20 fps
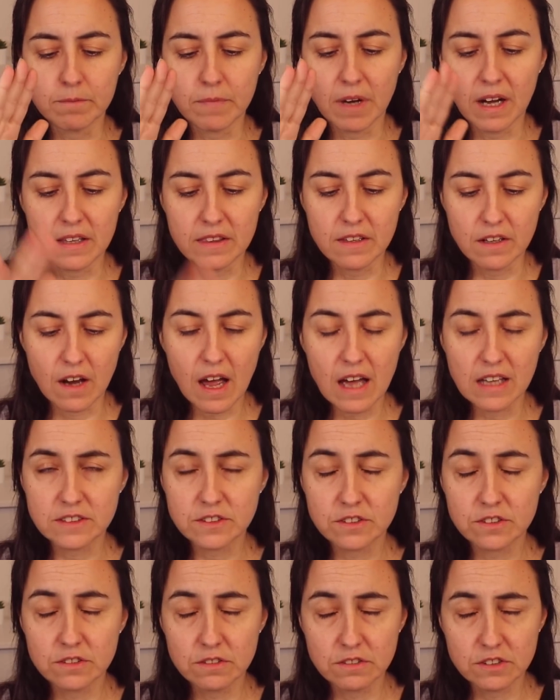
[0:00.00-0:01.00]
either
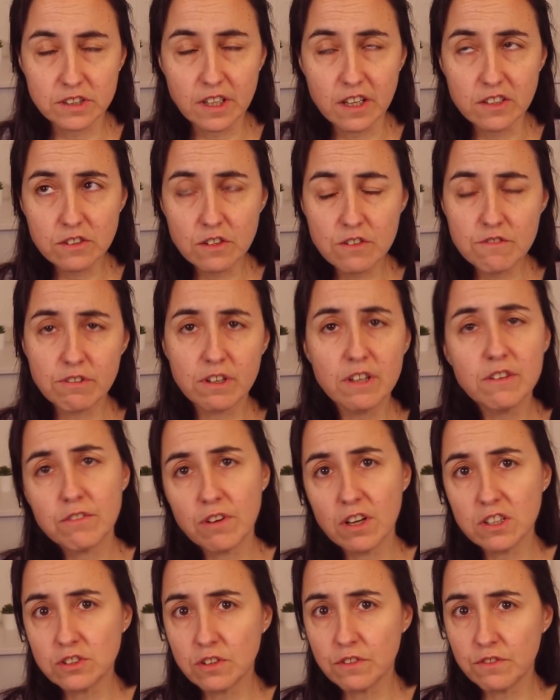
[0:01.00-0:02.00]
has a scheduled
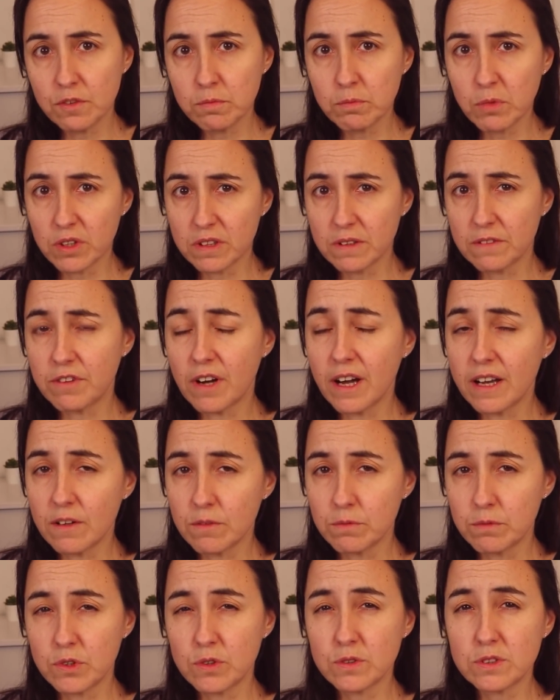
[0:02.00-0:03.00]
refresh, so you modify it
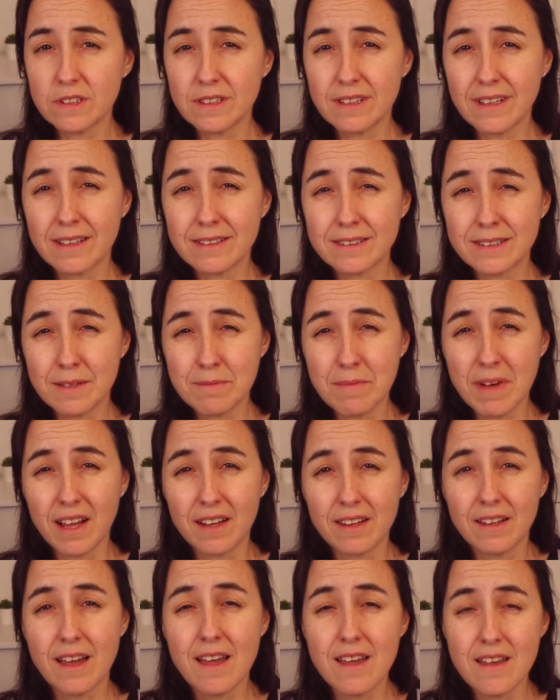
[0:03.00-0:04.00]
using the
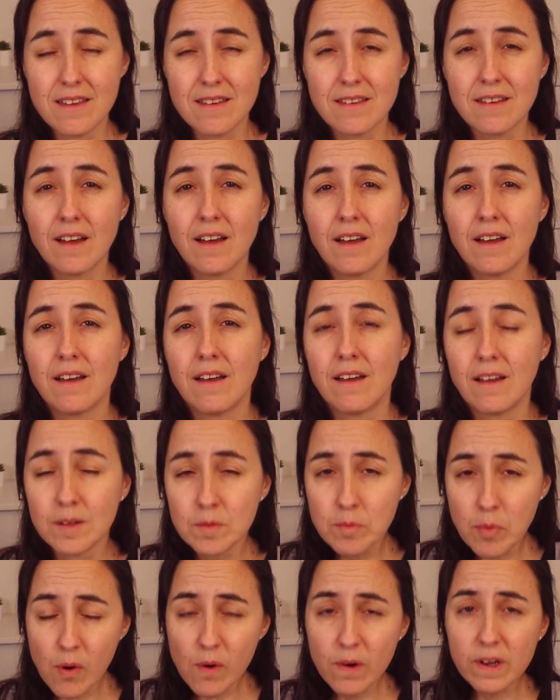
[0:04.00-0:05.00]
XMLA
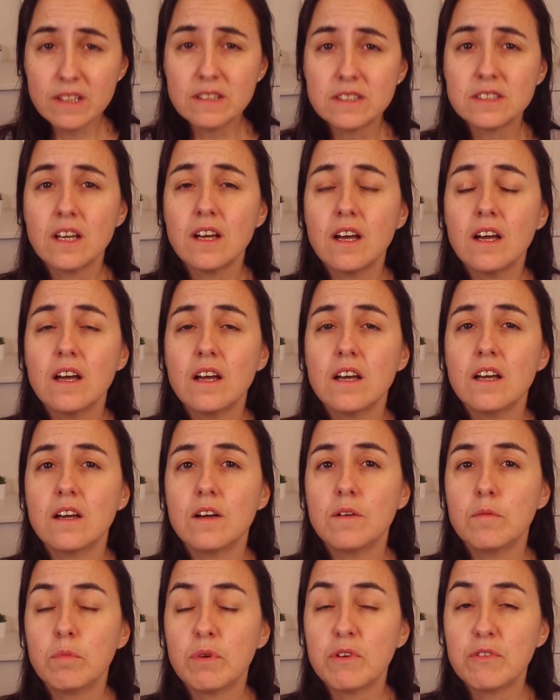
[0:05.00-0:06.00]
endpoints.
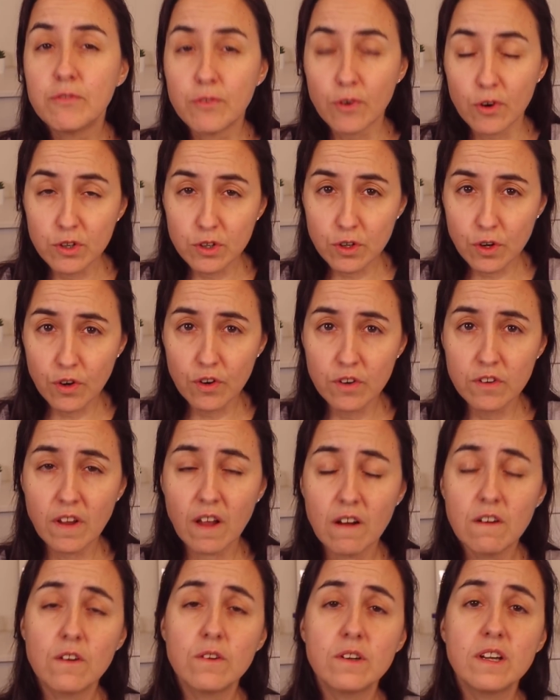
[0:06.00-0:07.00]
Before you couldn't
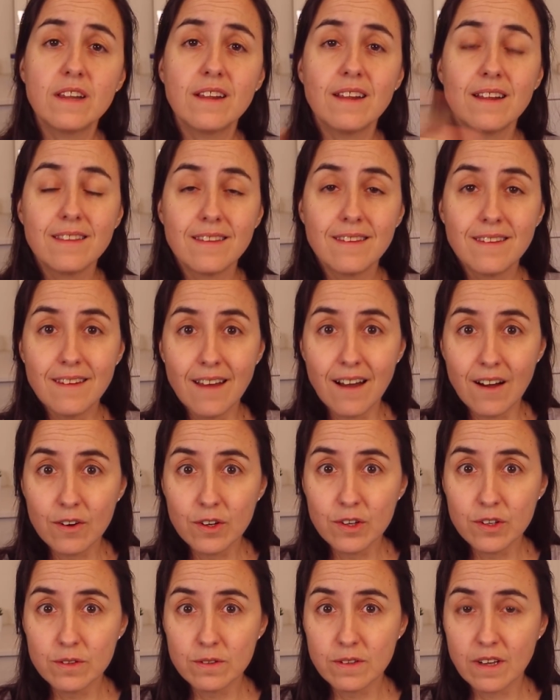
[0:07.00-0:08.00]
download it, now
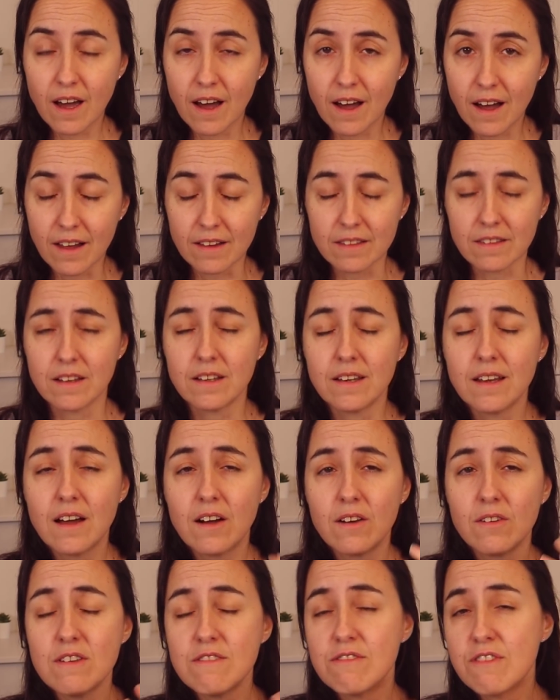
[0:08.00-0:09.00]
you can.
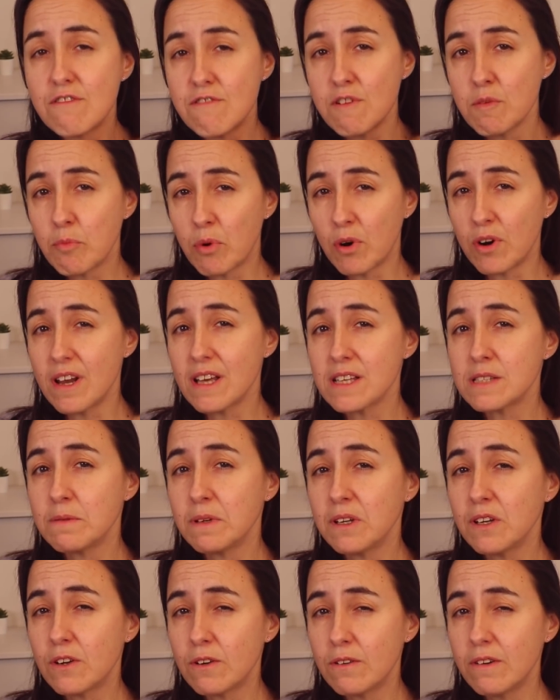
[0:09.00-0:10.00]
Now, if the report has
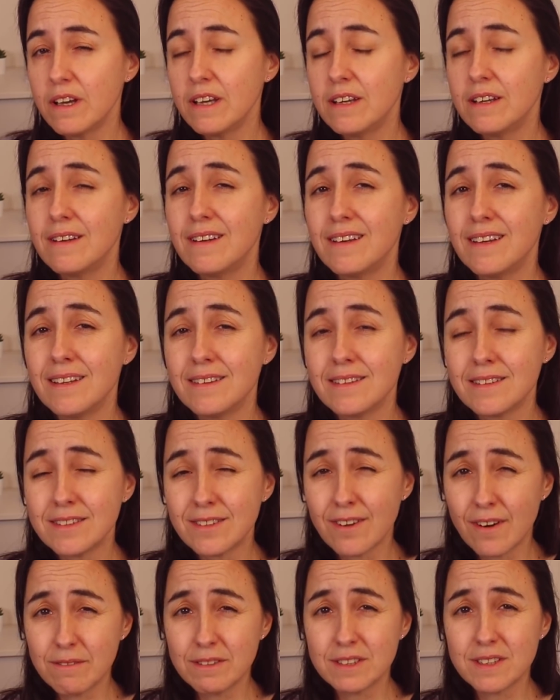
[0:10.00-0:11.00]
been created in the
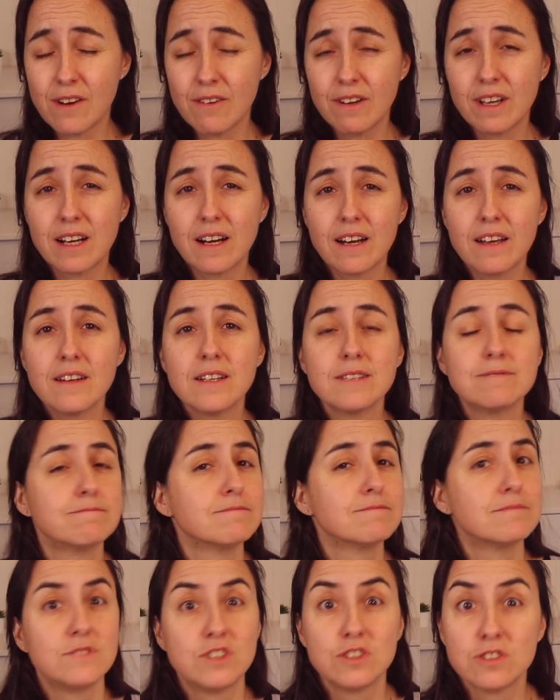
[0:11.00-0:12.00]
service directly,
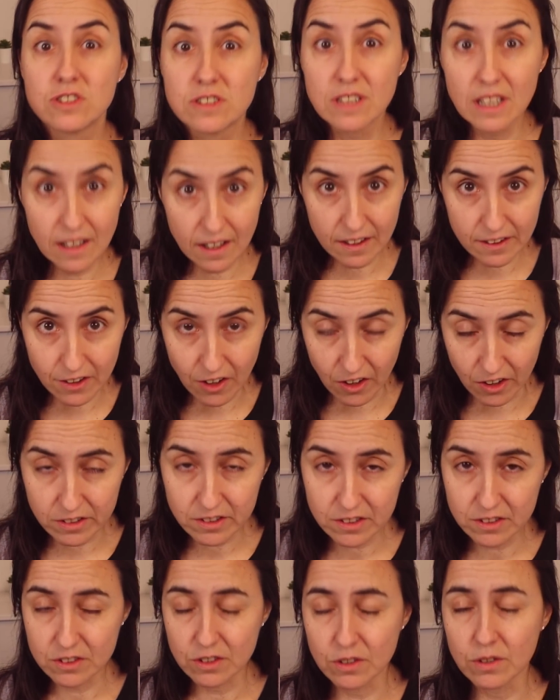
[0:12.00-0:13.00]
you still
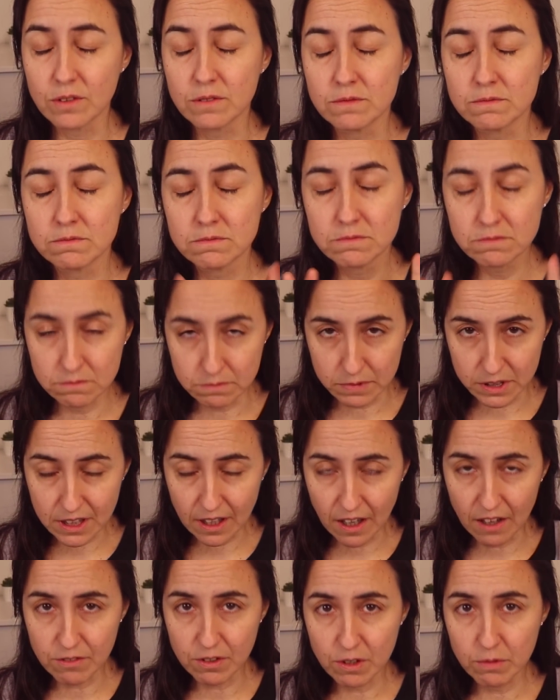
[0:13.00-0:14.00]
cannot, so be
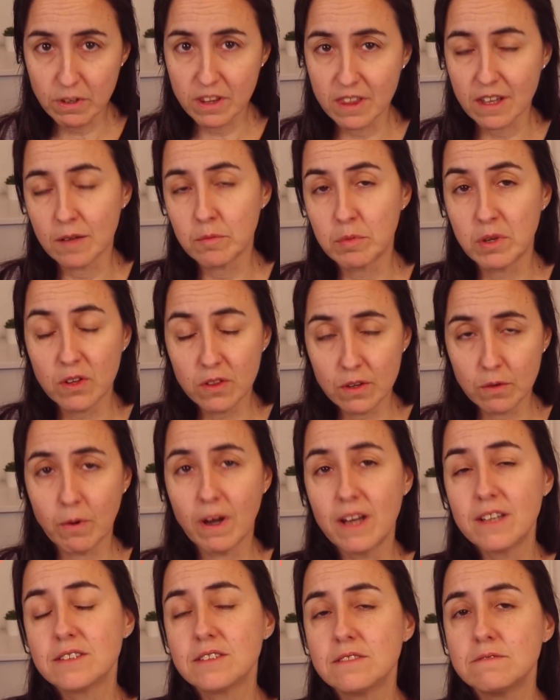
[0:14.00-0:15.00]
careful with that. But
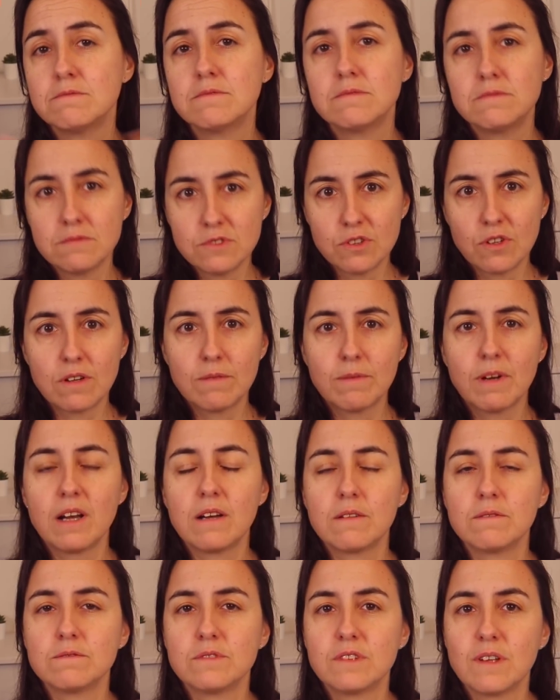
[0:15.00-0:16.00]
otherwise, you're
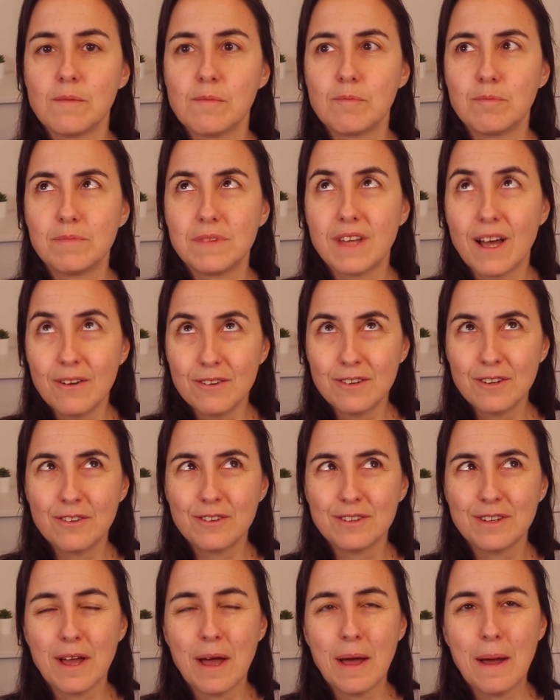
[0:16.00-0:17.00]
available. The
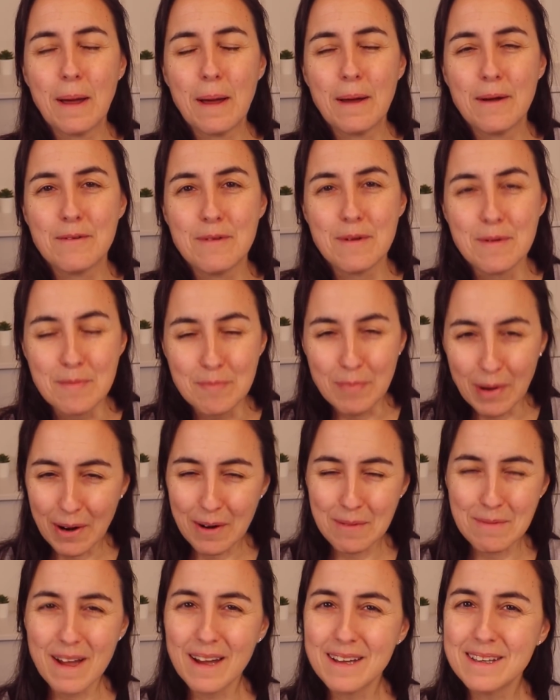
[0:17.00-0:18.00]
download
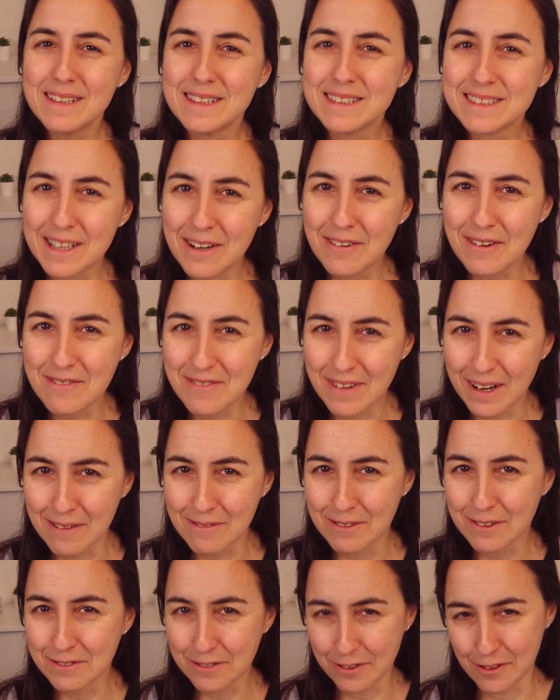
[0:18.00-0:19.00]
Power BI is now
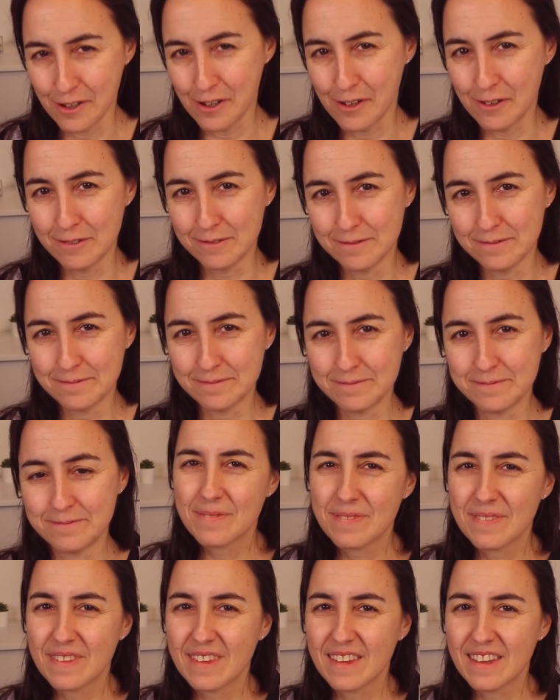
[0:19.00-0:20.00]
available for you.
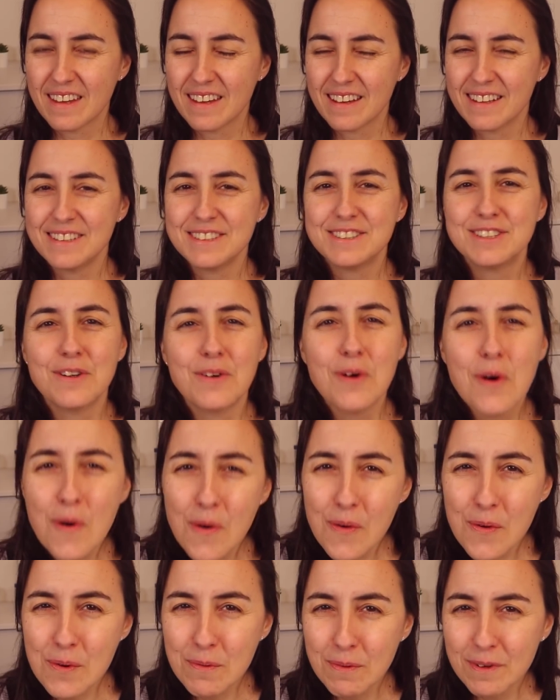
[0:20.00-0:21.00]
So
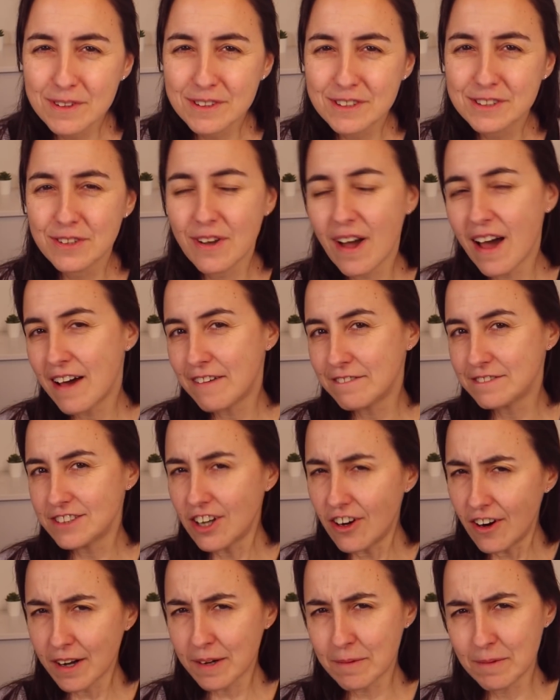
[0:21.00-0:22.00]
who wants to have
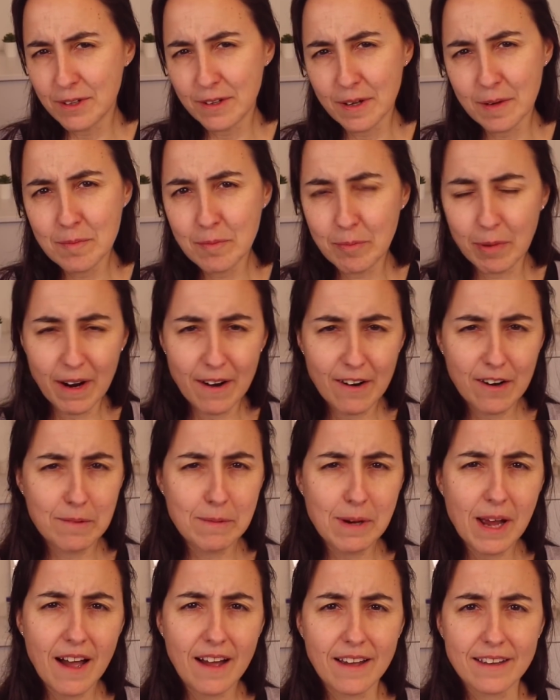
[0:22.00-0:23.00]
dark mode in Power
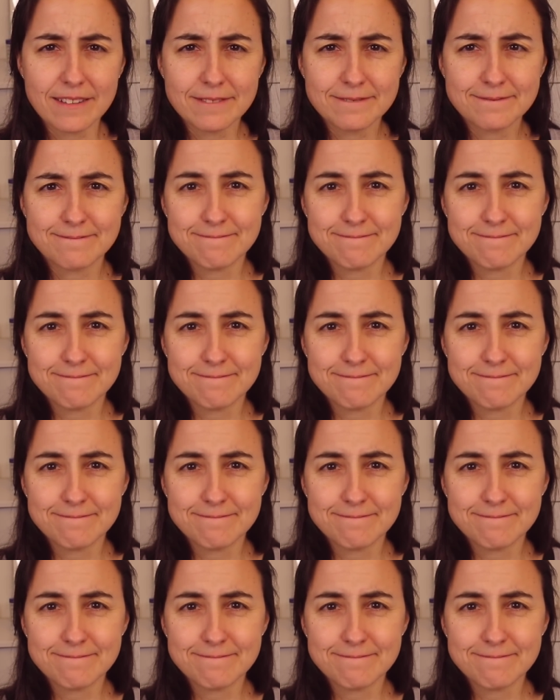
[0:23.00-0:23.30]
BI?